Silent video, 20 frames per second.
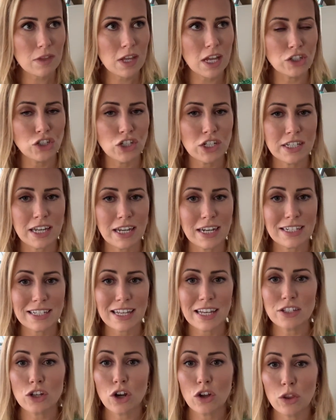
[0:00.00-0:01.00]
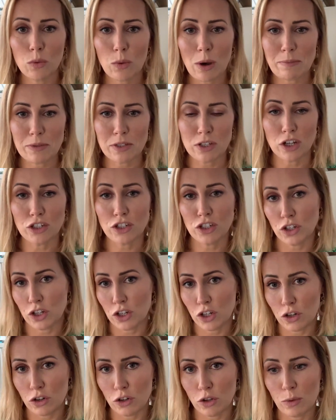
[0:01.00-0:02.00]
And she said, it says it on the website, so you
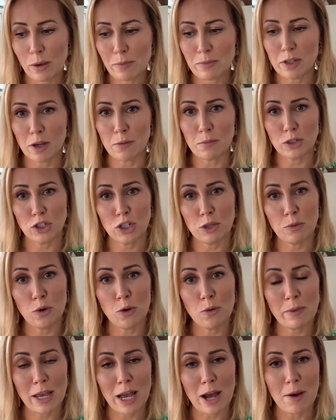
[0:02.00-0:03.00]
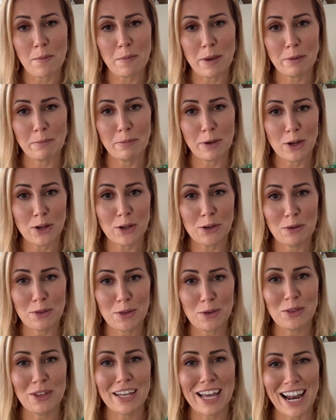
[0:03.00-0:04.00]
can look on the website, but she bought me out a big book with
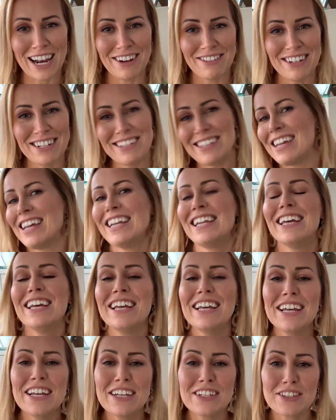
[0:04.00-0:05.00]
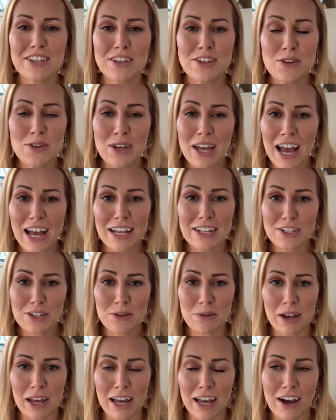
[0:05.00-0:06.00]
all the calories in. So you can
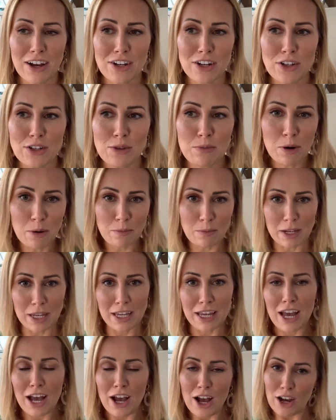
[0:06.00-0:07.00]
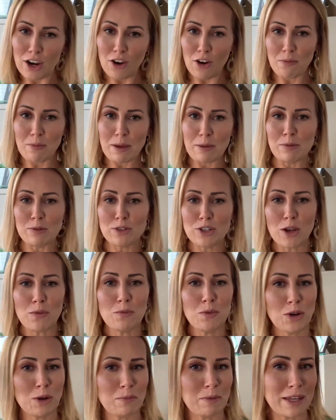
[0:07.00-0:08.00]
do it. I know a lot of people don't
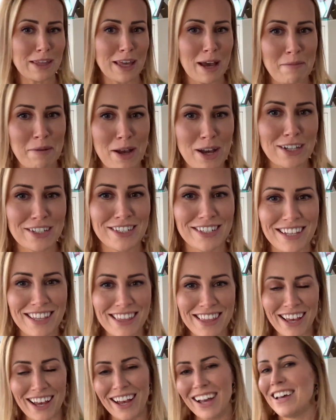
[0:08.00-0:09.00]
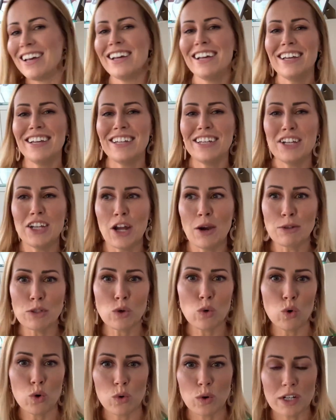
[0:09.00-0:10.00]
want to be that person that, is
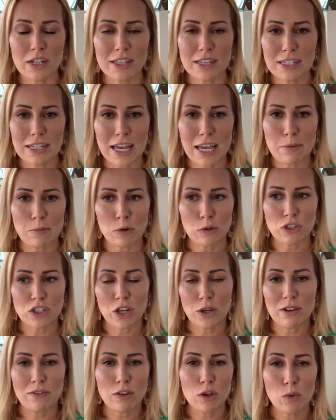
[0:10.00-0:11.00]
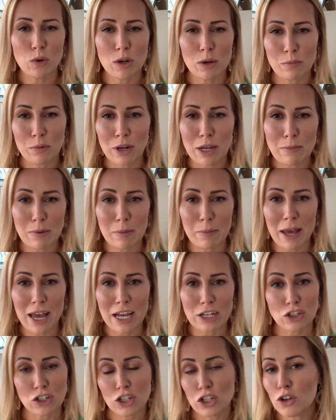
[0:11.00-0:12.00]
awkward at the table. So if you want to
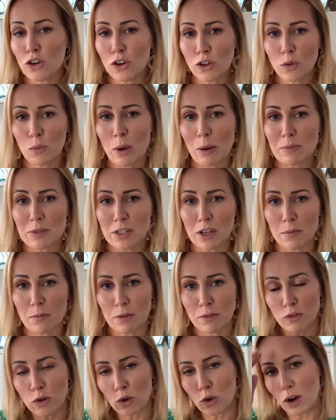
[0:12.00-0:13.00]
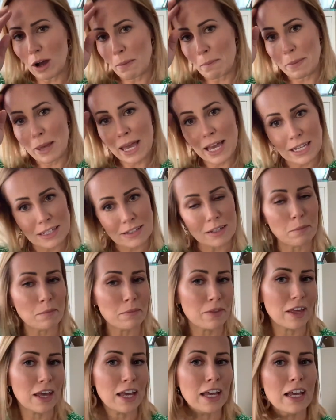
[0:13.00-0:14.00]
pre-prepare, just look on the website before and pick
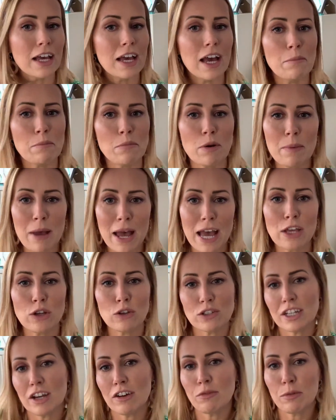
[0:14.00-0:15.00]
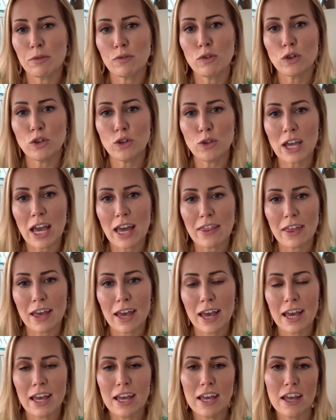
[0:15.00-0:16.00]
something and prepare yourself before you get
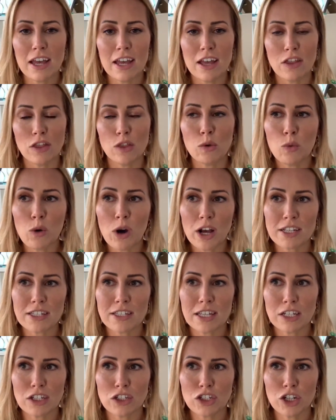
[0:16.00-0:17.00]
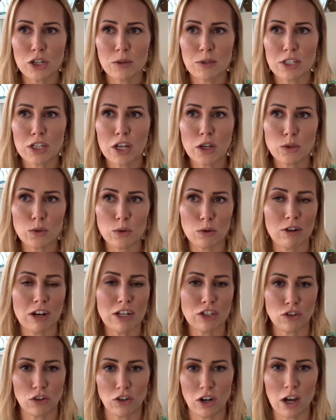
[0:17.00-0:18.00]
there. The worst thing to do is go to a
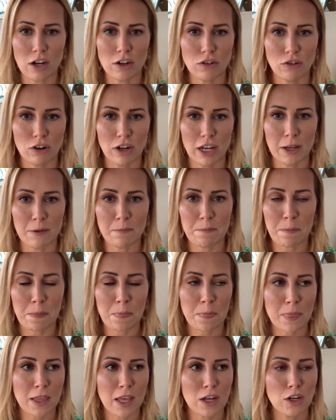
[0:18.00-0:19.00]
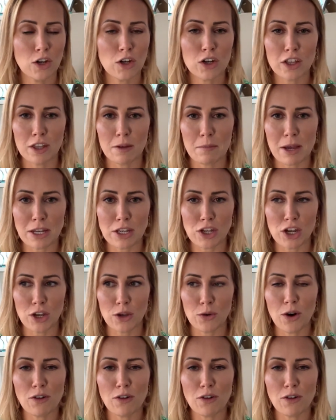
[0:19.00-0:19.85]
restaurant hungry, look at the menu.